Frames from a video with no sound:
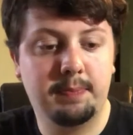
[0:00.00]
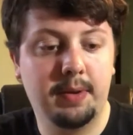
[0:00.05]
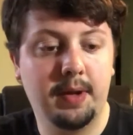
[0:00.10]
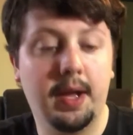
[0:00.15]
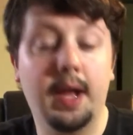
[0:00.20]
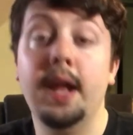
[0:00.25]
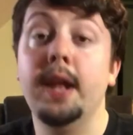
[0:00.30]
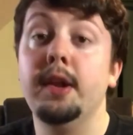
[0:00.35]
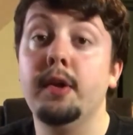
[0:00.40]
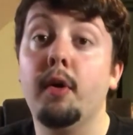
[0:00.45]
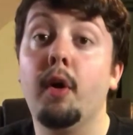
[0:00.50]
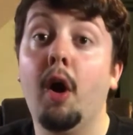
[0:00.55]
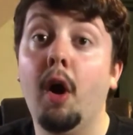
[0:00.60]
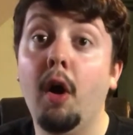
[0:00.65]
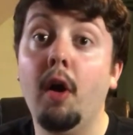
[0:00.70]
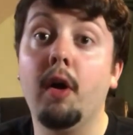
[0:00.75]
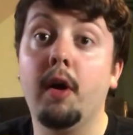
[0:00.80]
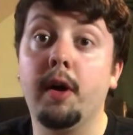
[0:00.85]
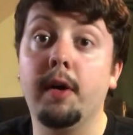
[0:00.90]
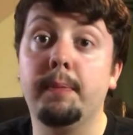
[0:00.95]
And there
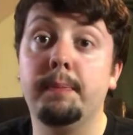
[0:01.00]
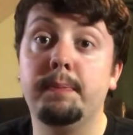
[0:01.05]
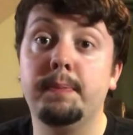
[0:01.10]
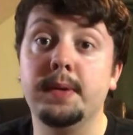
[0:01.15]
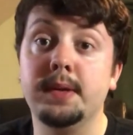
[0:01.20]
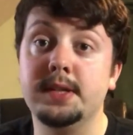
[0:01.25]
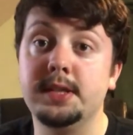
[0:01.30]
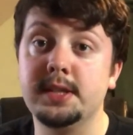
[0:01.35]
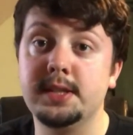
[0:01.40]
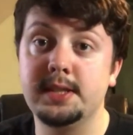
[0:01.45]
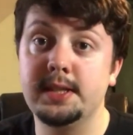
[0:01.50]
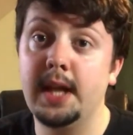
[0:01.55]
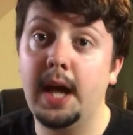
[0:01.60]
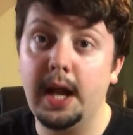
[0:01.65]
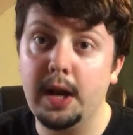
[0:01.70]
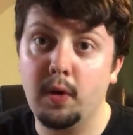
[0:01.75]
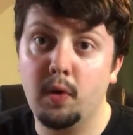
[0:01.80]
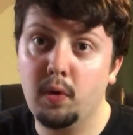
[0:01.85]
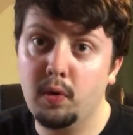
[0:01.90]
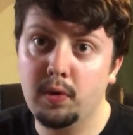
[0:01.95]
are, but just
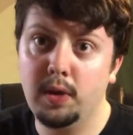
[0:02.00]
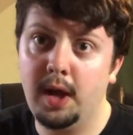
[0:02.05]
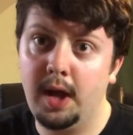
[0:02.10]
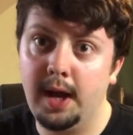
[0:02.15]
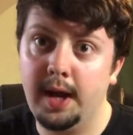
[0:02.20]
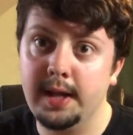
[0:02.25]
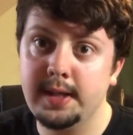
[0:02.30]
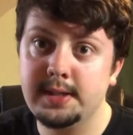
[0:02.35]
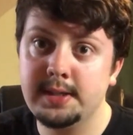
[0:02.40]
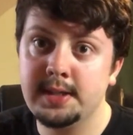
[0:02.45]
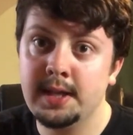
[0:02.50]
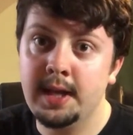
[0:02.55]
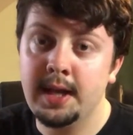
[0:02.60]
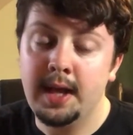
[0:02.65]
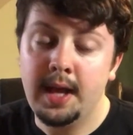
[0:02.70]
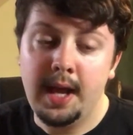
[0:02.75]
not a whole lot.